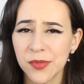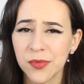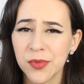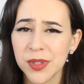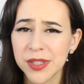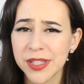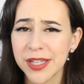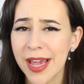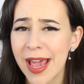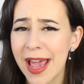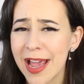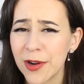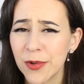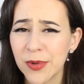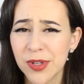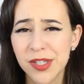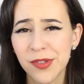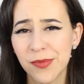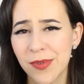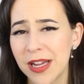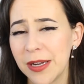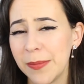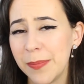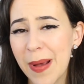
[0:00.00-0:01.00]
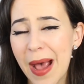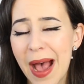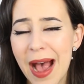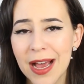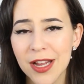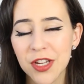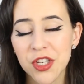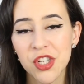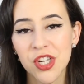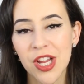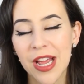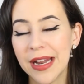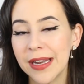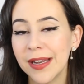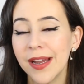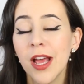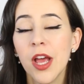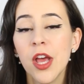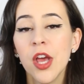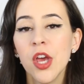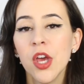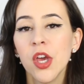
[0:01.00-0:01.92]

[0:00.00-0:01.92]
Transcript: really angry red patch, and